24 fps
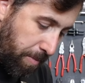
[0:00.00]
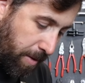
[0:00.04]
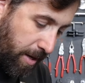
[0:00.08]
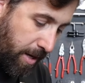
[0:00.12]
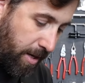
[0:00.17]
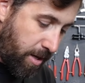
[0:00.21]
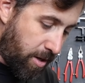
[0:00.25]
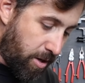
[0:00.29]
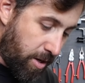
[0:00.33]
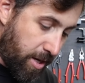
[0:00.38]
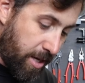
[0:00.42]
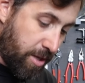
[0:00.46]

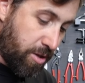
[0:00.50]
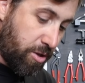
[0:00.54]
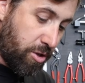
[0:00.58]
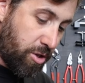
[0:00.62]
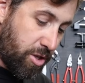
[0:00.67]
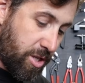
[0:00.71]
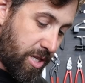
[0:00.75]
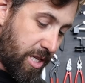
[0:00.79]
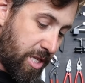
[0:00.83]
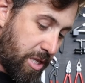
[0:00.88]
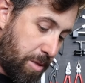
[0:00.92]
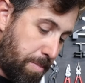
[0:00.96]
bike, you need to
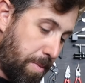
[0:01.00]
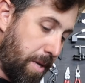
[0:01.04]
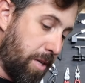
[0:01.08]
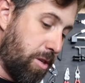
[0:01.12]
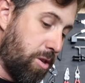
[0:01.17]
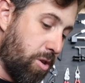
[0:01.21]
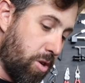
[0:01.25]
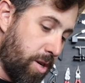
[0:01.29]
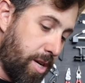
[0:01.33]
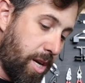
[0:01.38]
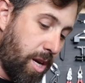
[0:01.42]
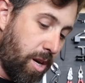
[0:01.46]
just
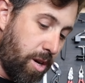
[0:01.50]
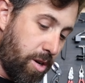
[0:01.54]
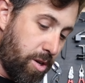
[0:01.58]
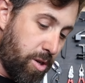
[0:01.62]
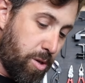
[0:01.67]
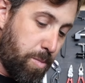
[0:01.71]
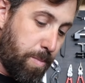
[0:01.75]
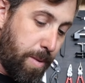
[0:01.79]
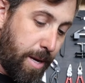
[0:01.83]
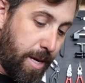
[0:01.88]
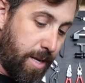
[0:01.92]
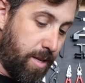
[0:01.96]
expect you're going to
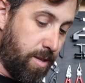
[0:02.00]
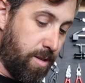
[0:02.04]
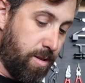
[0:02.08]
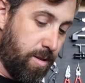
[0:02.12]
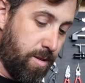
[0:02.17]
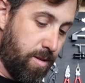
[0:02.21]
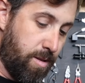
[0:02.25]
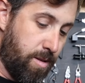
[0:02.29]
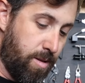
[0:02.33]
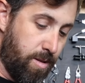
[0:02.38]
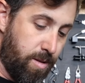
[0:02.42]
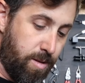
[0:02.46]
lose paint
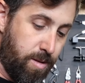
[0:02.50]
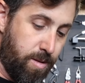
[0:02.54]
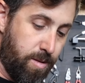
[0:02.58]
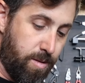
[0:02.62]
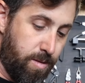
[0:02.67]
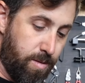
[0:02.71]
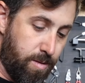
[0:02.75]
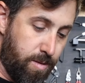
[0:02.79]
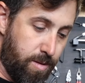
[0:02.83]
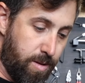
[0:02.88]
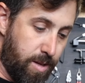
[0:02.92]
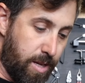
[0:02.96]

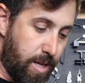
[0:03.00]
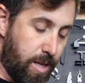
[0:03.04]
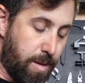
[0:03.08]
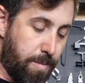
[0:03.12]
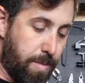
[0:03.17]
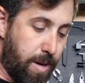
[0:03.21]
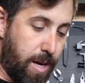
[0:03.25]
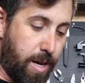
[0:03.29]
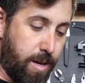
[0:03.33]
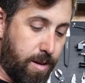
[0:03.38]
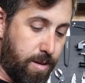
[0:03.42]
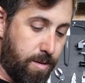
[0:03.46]
in the
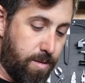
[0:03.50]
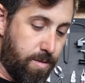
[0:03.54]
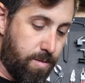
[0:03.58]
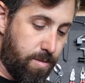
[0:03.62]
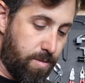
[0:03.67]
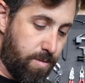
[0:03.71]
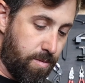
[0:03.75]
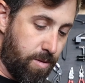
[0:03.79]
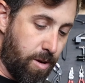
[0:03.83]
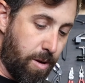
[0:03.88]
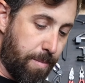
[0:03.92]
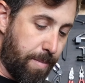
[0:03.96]
back,
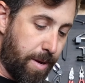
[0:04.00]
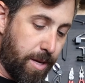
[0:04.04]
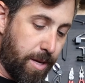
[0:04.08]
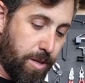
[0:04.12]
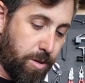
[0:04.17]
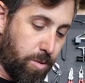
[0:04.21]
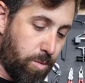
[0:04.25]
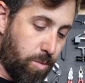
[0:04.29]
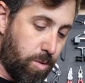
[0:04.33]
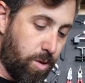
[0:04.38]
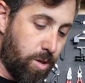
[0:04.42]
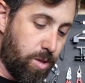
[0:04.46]
no
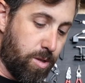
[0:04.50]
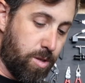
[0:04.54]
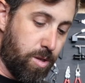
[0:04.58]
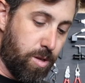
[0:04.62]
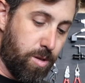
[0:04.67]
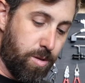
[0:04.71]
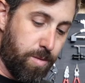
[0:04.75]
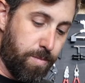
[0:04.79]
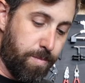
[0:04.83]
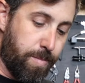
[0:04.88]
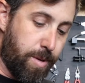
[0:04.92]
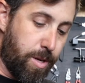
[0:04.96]
matter what,
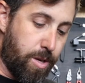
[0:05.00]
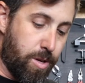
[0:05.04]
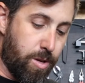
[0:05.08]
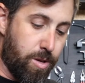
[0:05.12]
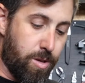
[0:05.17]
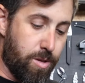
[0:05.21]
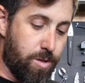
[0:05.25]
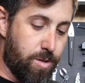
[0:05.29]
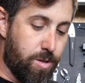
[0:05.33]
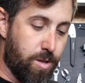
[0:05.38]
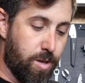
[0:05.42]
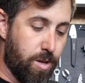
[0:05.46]

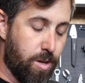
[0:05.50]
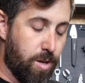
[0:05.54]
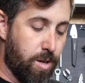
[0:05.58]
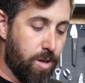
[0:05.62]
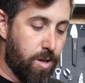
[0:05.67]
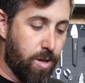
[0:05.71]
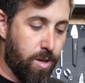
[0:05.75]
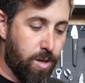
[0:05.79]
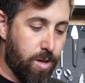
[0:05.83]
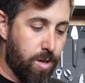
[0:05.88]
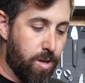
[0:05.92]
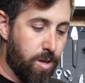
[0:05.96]
because
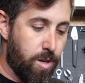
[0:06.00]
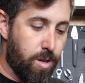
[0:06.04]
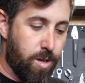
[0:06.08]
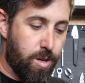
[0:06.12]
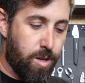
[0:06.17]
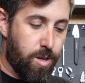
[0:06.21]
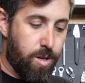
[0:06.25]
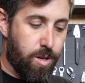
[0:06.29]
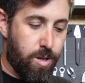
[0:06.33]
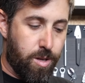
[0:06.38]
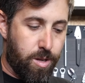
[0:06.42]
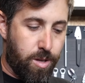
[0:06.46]

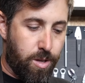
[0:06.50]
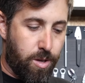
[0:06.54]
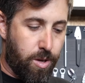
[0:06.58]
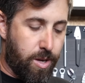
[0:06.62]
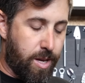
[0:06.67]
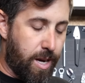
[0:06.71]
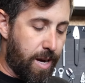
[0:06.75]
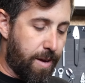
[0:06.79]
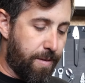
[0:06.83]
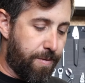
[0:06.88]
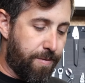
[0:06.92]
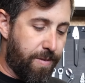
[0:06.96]
you
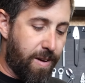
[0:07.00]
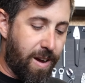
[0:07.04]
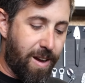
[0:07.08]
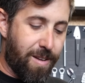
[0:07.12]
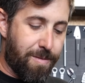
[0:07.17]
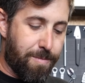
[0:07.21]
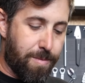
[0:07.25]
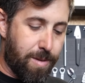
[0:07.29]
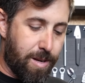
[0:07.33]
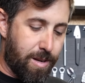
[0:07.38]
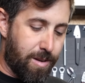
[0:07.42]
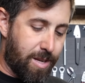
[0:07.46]
can have
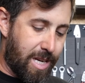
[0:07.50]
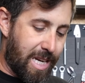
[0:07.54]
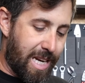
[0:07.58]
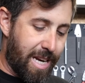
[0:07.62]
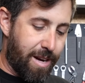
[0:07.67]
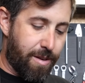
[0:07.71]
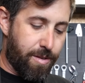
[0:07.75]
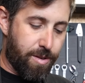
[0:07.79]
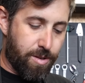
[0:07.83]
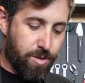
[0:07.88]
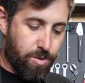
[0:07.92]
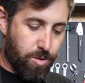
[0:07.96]
5mm
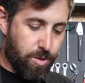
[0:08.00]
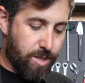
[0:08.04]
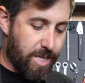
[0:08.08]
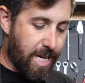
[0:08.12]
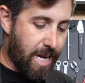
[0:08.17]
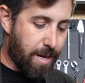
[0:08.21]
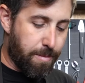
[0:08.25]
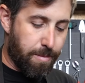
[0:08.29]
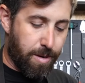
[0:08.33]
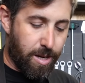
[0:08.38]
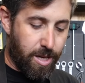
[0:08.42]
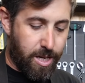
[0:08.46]
clearance or
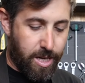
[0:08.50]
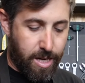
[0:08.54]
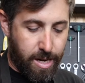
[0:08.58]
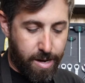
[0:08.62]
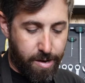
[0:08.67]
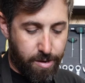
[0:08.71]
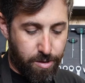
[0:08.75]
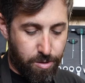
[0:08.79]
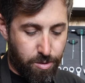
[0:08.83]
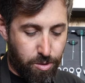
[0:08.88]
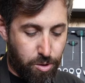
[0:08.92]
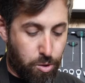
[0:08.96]
10mm
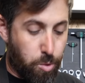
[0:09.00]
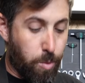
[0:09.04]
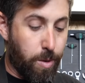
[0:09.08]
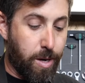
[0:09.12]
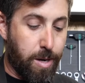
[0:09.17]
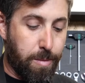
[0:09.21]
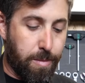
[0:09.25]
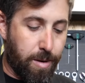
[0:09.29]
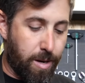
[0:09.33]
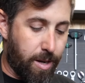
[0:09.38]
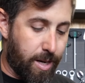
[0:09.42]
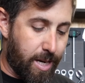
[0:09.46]
clearance or
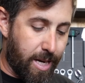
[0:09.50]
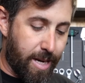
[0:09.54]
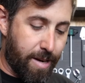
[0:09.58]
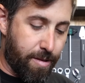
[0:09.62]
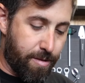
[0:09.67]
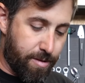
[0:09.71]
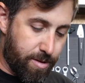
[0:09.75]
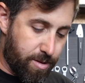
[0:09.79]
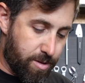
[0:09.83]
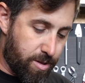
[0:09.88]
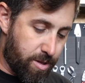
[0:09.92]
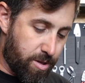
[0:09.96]
20mm
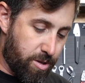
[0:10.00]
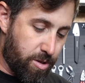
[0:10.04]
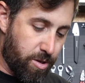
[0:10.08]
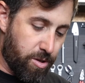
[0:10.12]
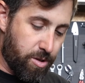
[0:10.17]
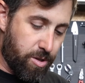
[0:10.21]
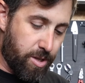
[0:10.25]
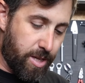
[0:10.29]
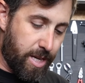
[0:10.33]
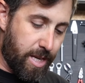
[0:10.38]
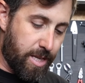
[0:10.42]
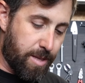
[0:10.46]
clearance. As soon
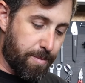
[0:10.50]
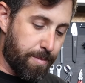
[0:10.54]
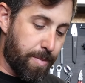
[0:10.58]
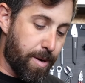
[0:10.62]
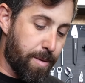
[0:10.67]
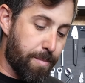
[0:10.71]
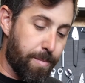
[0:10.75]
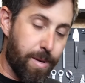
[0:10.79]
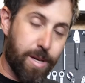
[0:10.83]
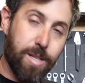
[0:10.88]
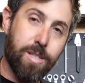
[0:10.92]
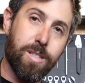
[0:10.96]
as you get a bit
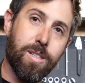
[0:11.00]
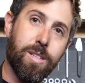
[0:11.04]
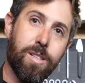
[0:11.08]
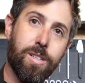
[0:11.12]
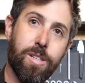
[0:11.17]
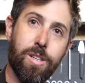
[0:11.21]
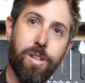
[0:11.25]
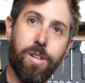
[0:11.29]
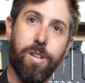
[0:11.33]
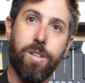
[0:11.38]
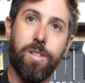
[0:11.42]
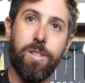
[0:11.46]
of mud and
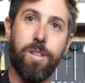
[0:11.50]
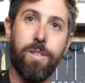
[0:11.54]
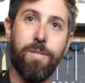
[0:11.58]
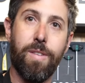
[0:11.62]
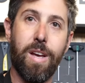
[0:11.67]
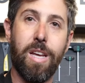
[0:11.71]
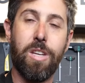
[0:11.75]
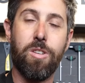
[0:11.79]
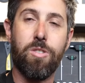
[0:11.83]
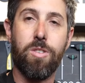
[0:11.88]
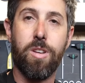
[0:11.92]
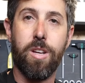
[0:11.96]
dirt,
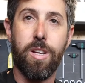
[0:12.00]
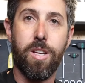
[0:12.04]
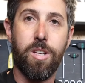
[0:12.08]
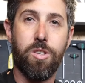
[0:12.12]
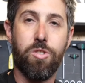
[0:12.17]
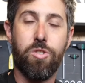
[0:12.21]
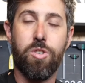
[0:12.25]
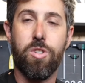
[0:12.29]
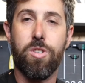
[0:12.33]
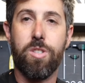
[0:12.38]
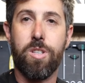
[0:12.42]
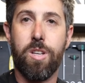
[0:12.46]
eventually it's
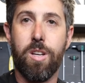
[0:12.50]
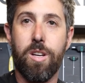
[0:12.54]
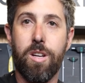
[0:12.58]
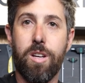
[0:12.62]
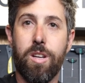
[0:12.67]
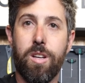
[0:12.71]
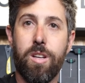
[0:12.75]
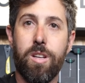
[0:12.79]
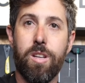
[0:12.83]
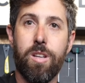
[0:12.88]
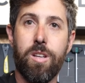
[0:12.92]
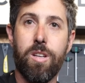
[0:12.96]
just
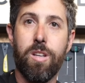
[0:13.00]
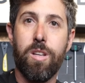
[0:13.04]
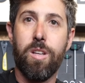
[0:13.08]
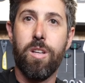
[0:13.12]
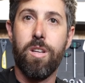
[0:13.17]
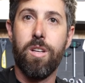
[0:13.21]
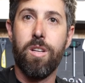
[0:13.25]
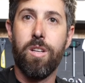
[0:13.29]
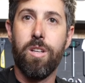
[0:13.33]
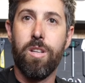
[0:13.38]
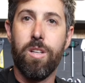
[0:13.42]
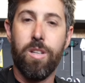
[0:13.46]
gonna
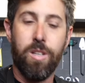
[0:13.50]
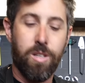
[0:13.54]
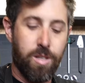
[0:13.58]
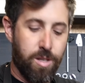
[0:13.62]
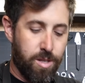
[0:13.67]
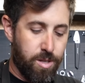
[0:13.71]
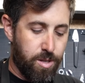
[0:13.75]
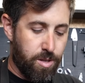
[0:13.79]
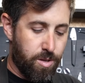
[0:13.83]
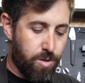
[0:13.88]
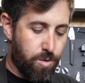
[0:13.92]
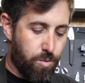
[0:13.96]

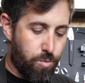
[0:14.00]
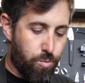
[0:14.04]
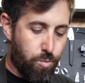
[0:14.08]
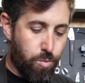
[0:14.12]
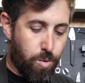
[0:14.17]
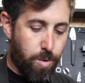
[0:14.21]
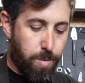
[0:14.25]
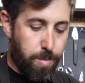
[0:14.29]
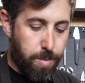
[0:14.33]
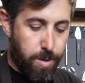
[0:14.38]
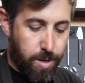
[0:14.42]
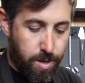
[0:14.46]

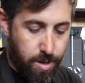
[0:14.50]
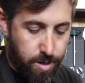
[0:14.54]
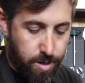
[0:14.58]
rub.